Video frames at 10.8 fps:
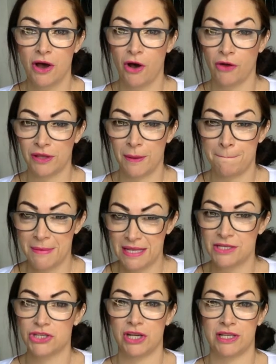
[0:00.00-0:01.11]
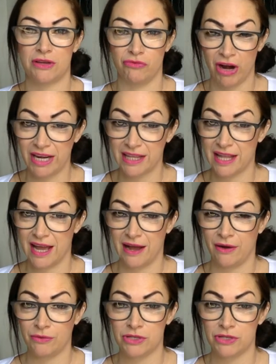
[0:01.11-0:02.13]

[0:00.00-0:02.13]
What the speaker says: on a mini journey right now